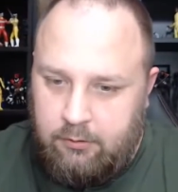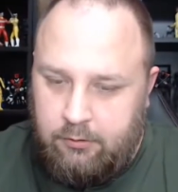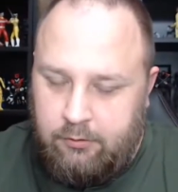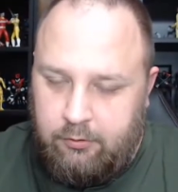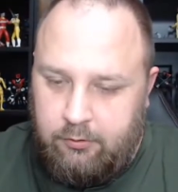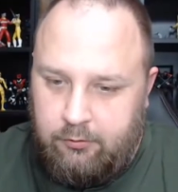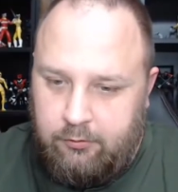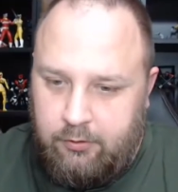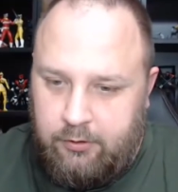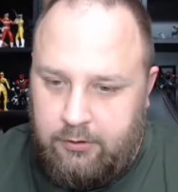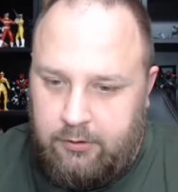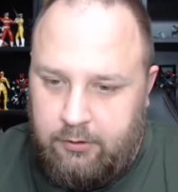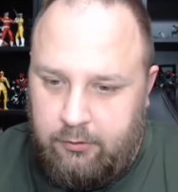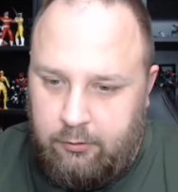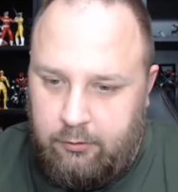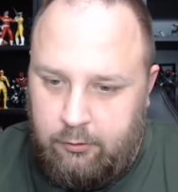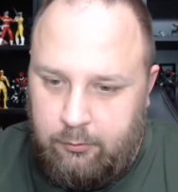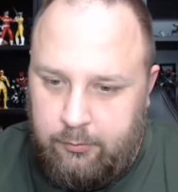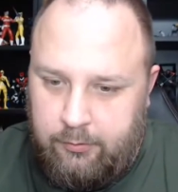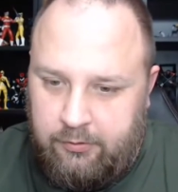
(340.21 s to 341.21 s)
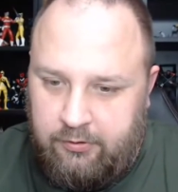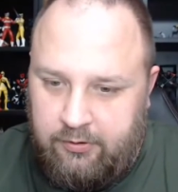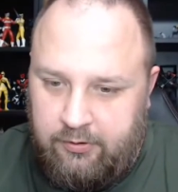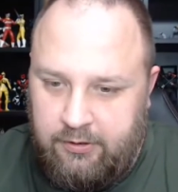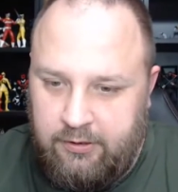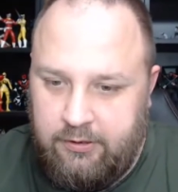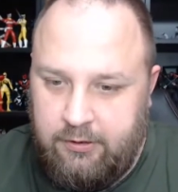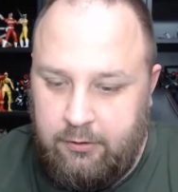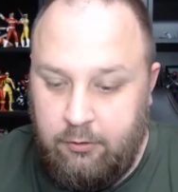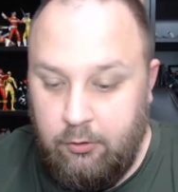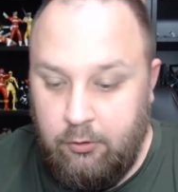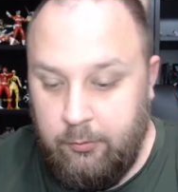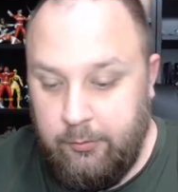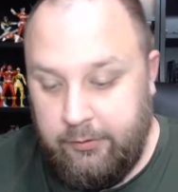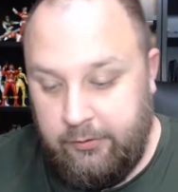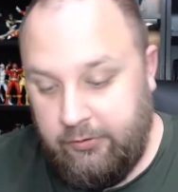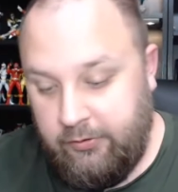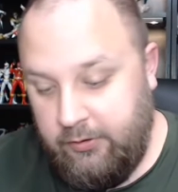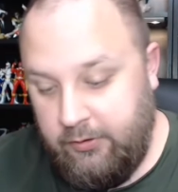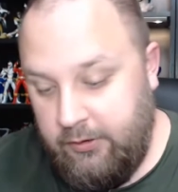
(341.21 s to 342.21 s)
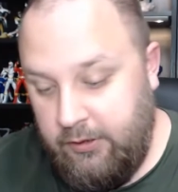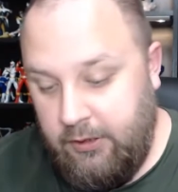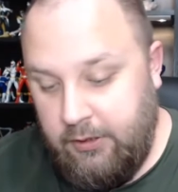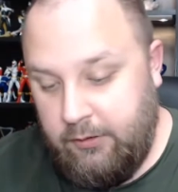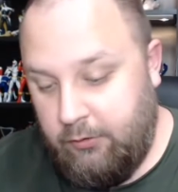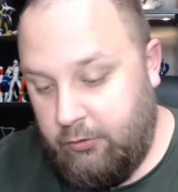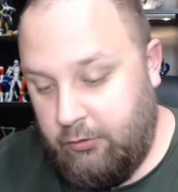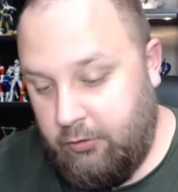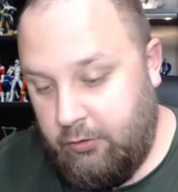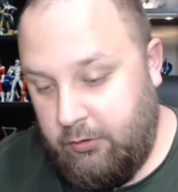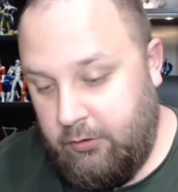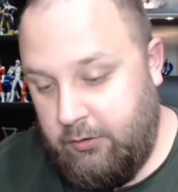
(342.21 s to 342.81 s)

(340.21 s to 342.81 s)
Looks over at the Anubis. Like the Anubis, yeah,